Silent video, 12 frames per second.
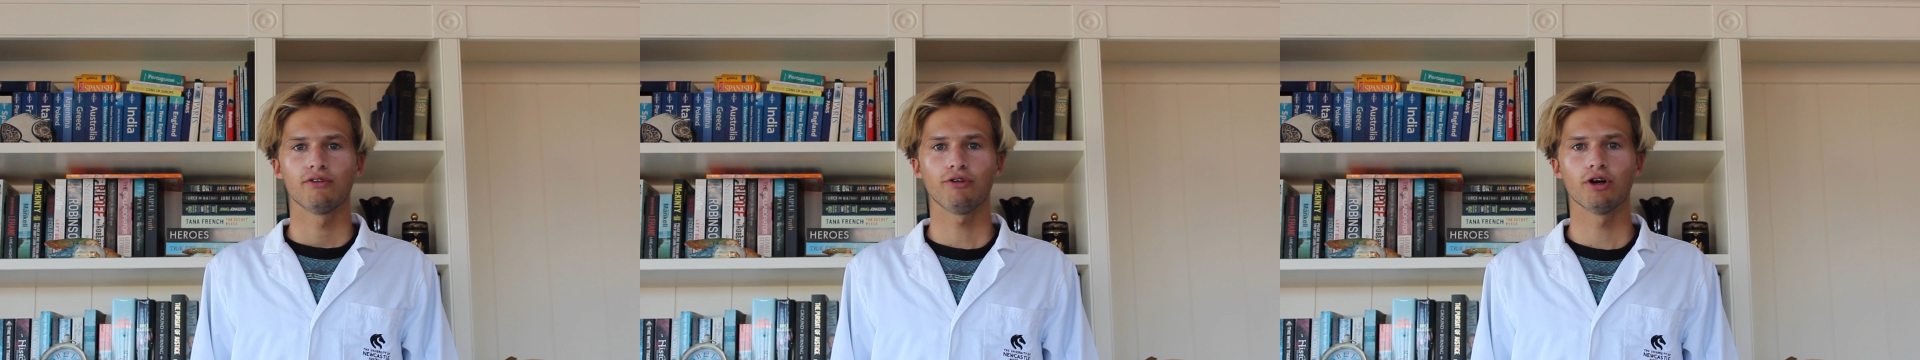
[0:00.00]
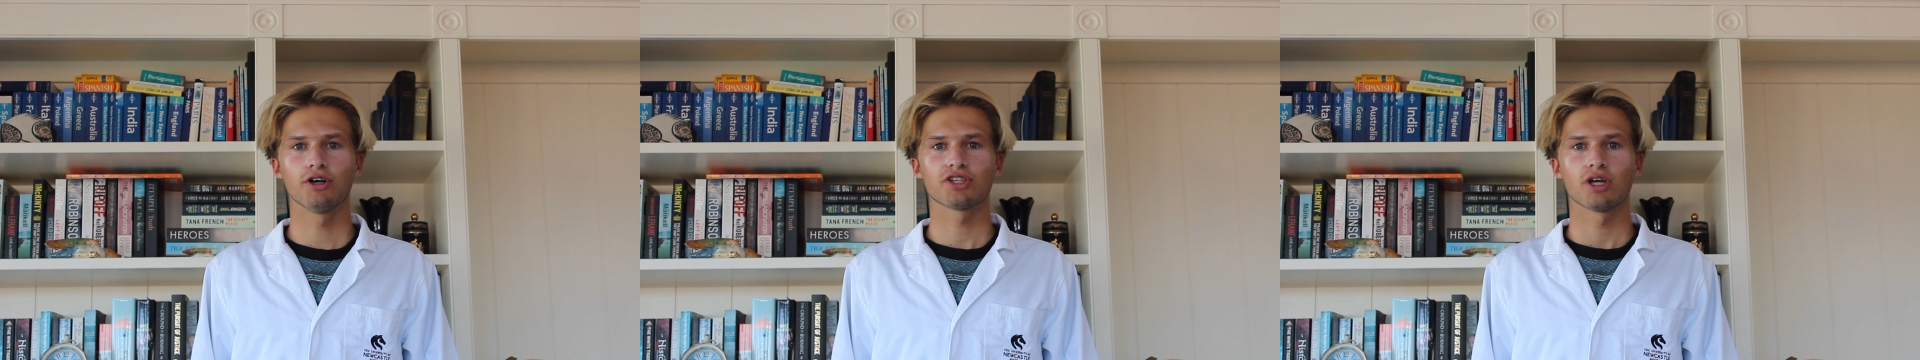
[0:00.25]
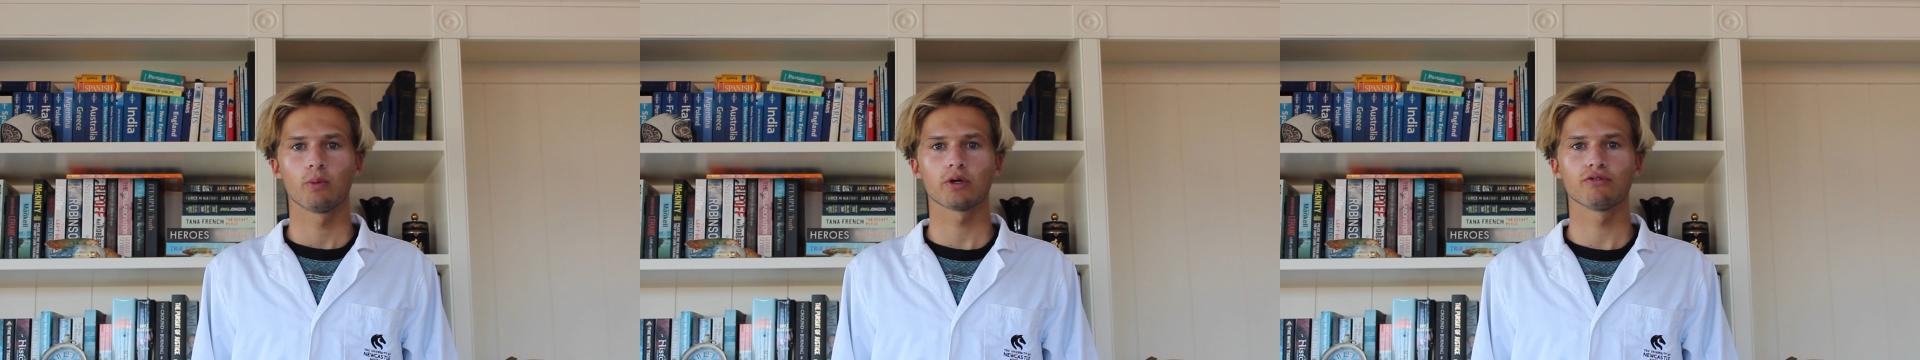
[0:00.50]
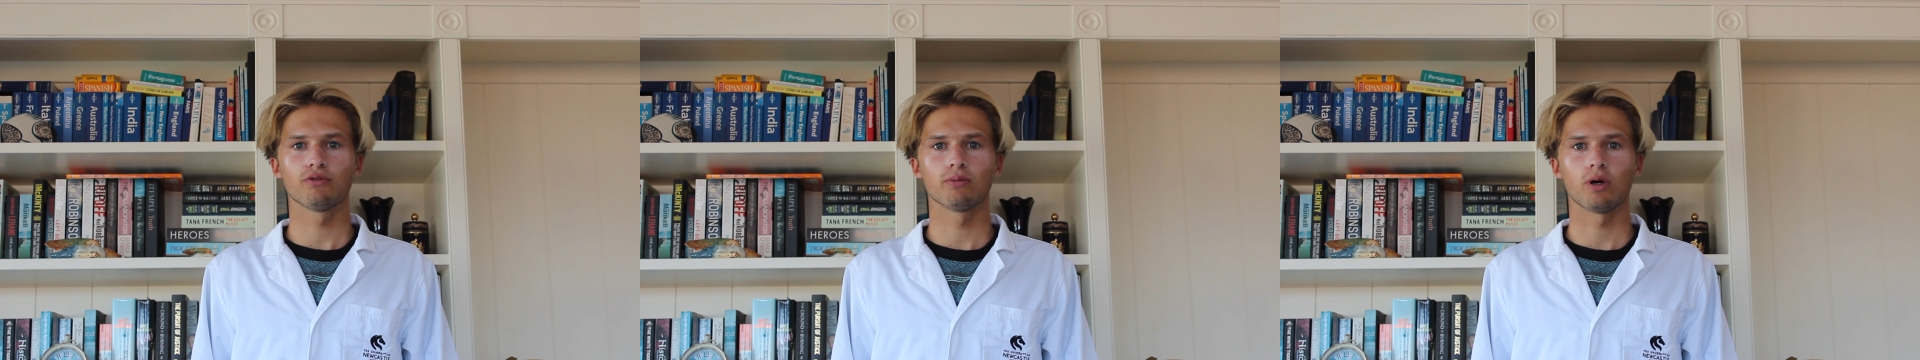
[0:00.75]
First, we
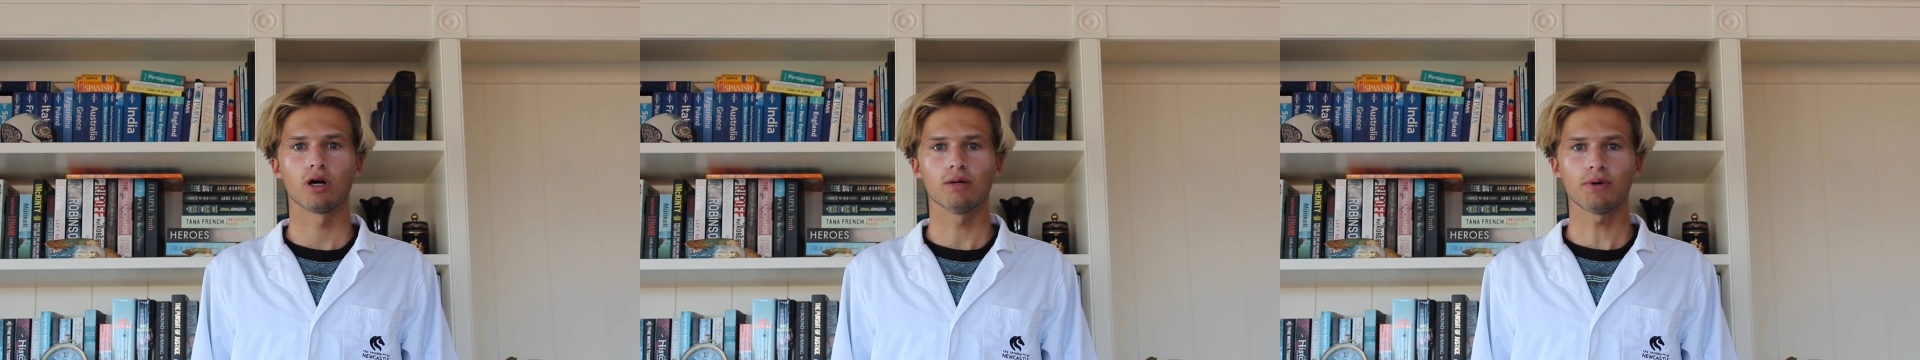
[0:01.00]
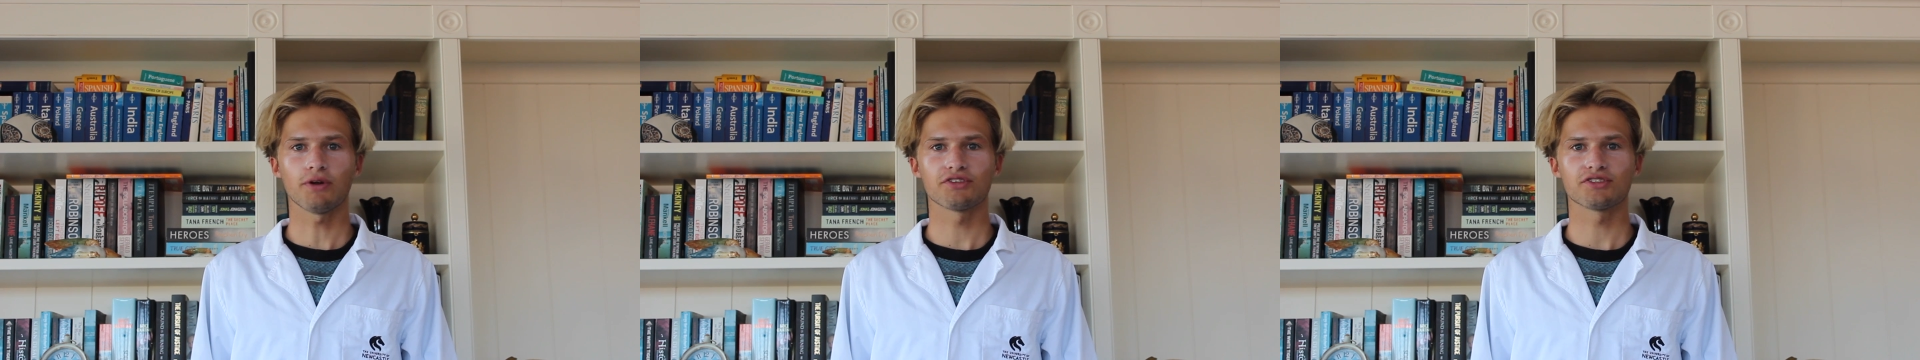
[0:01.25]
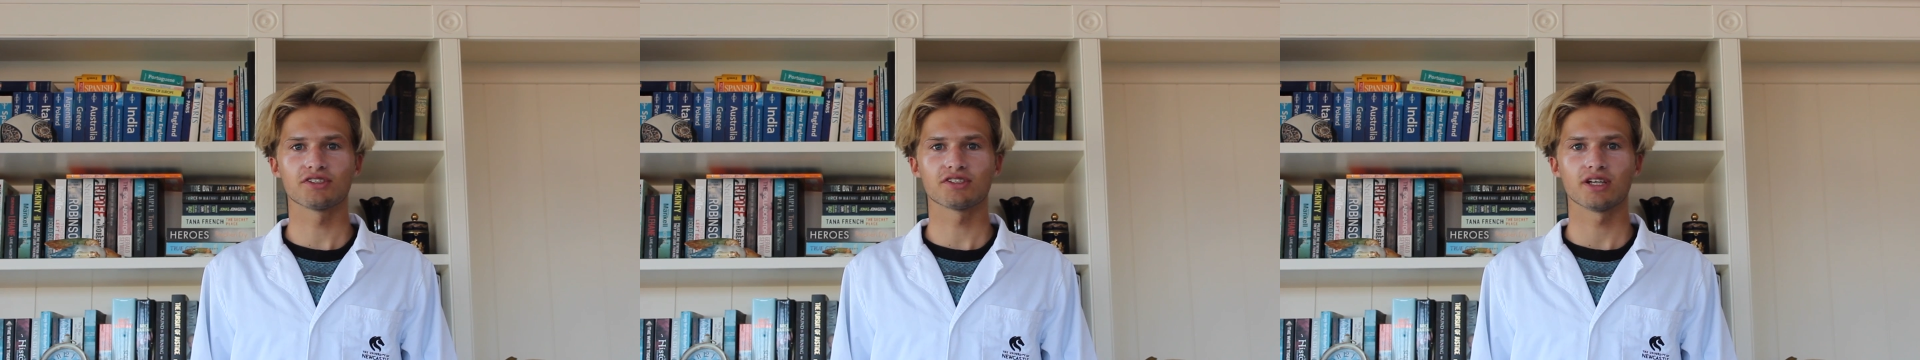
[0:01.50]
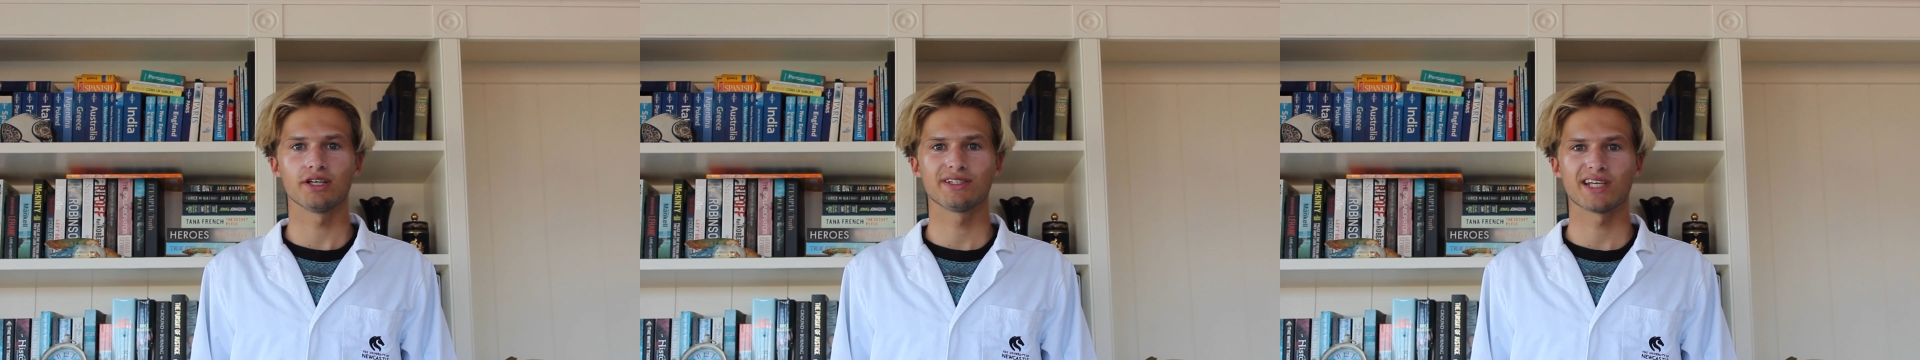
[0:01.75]
can form a
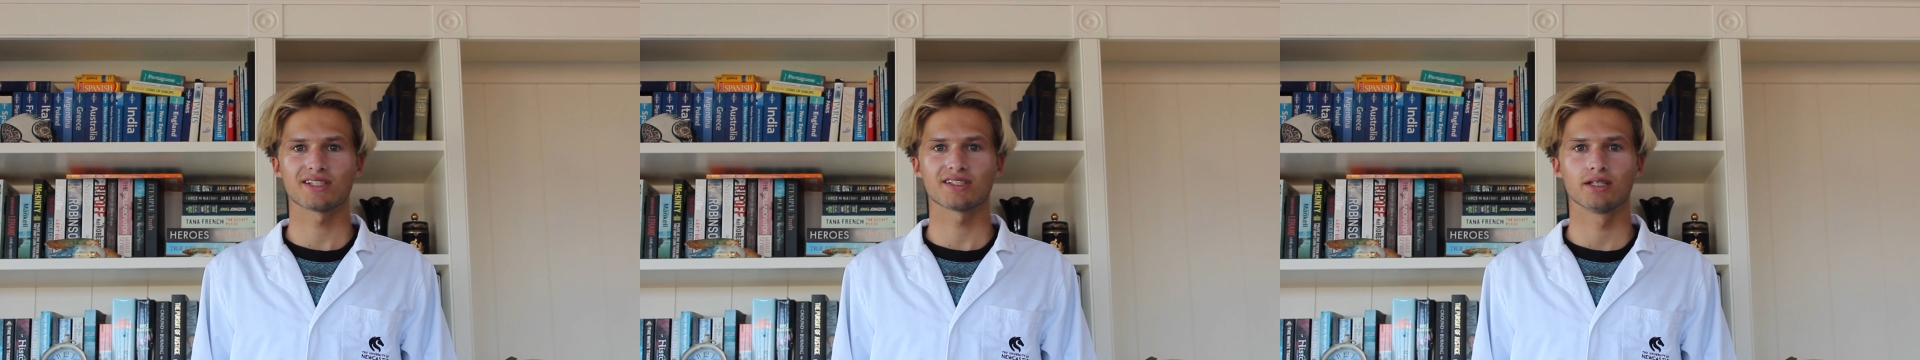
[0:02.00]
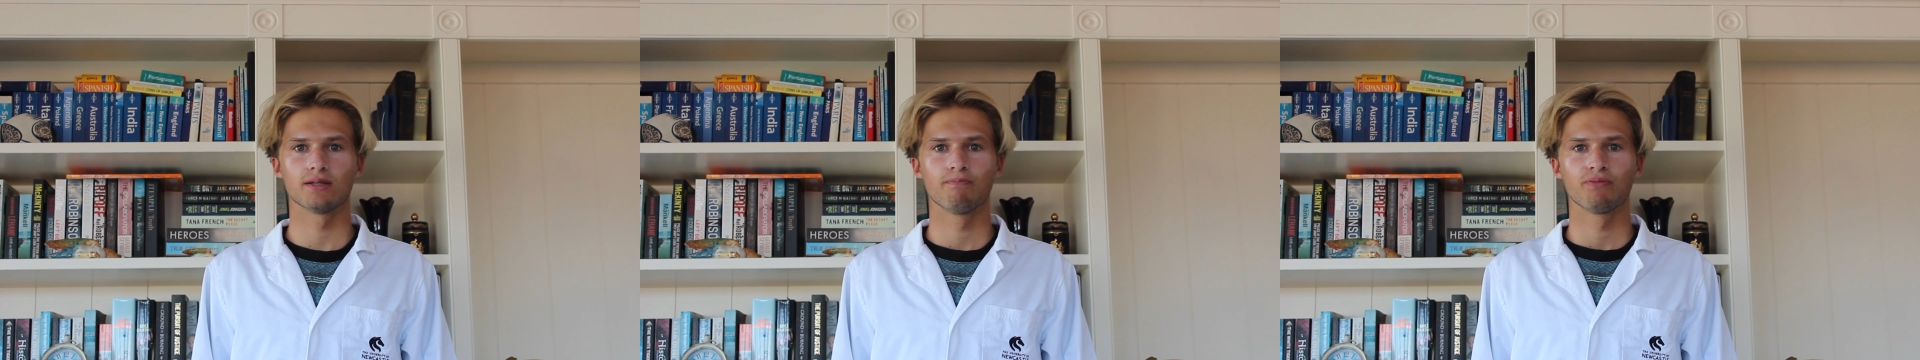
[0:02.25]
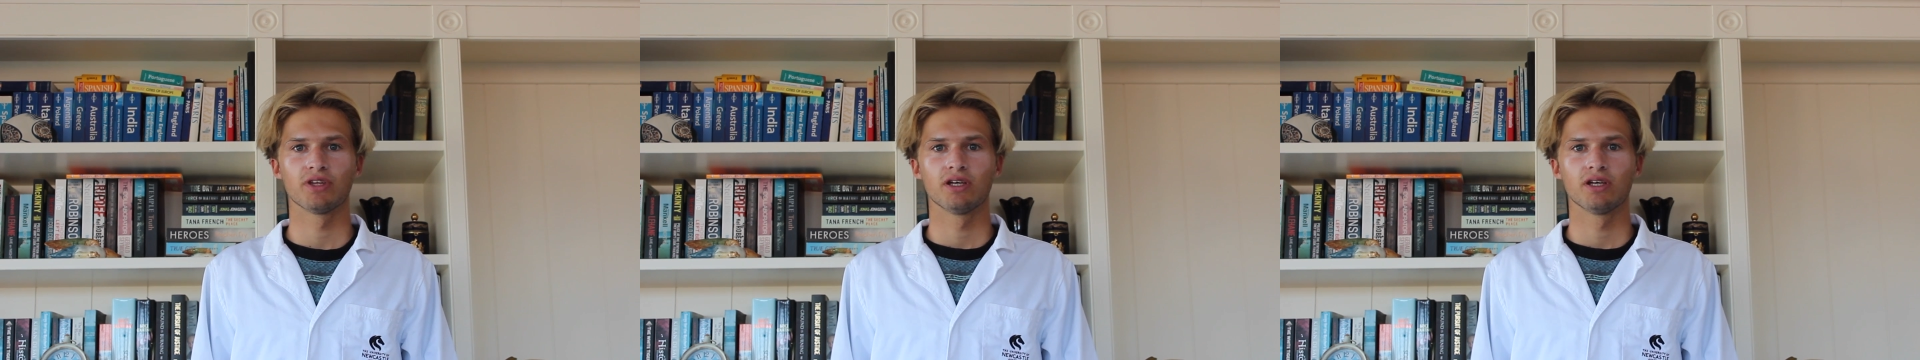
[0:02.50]
hypothesis and test it.